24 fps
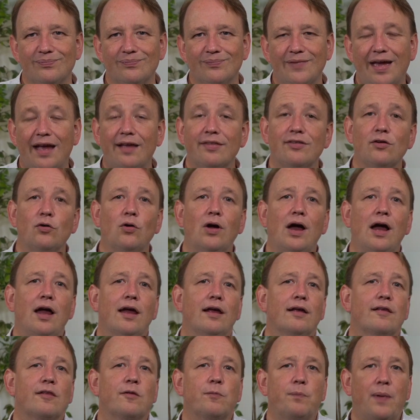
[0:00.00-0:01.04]
As you are
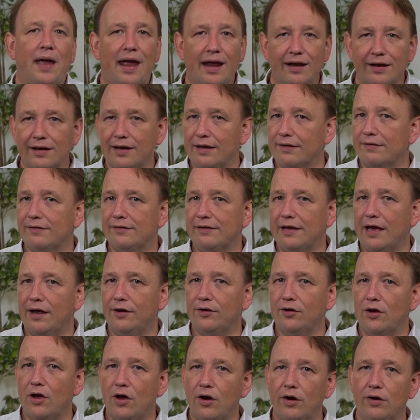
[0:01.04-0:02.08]
expanding into the
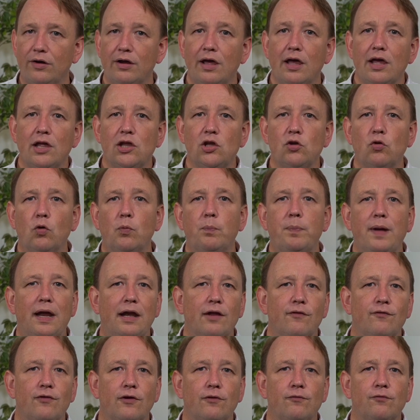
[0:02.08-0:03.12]
unknown, you will
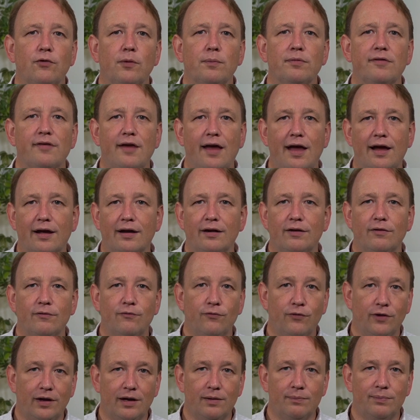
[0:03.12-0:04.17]
benefit from targeted
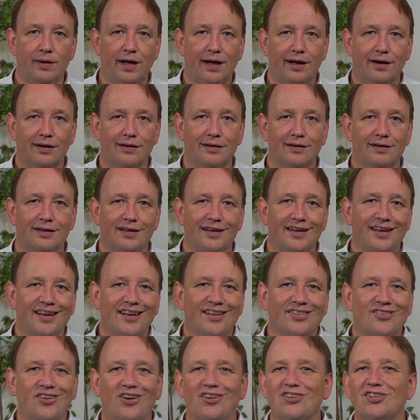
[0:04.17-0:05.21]
feedback.
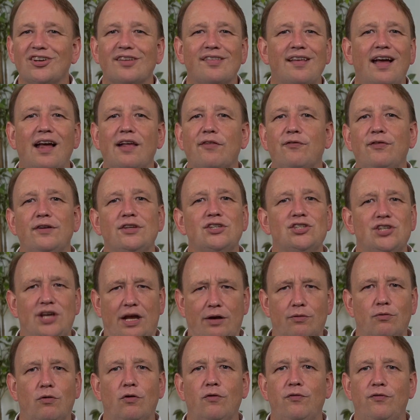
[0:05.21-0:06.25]
Don't just ask for
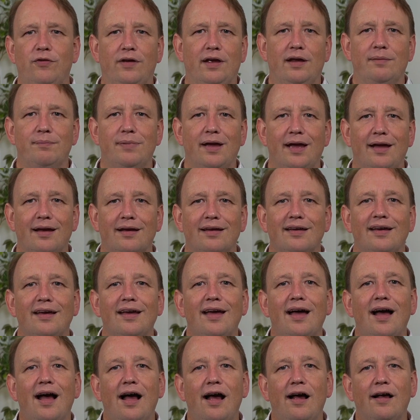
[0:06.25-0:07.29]
general feedback,
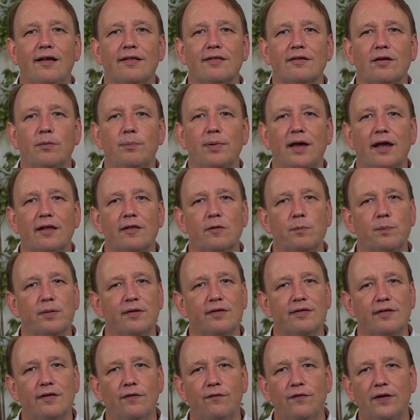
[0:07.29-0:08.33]
ask about
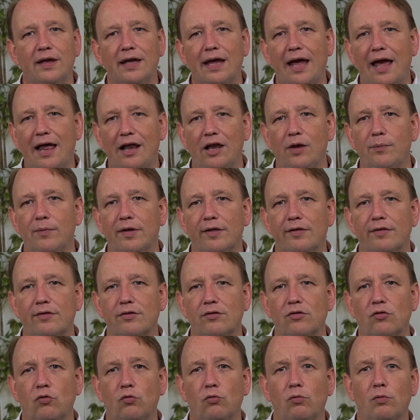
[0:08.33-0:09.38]
specific
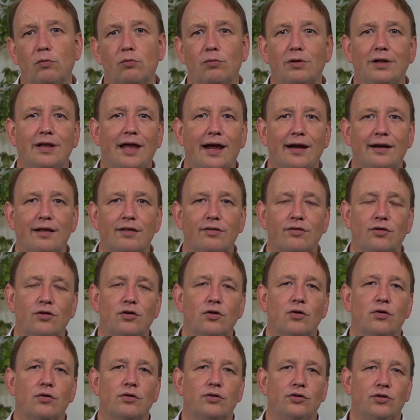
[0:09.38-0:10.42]
elements relating to
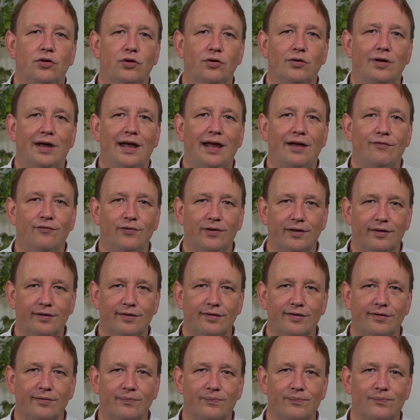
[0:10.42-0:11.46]
your new
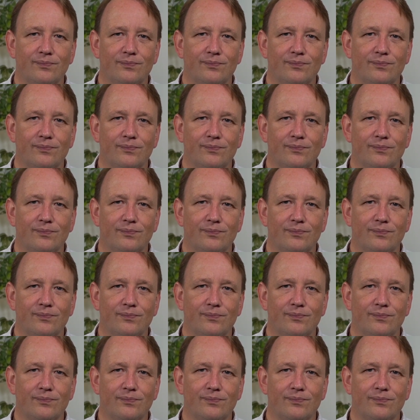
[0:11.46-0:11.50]
efforts.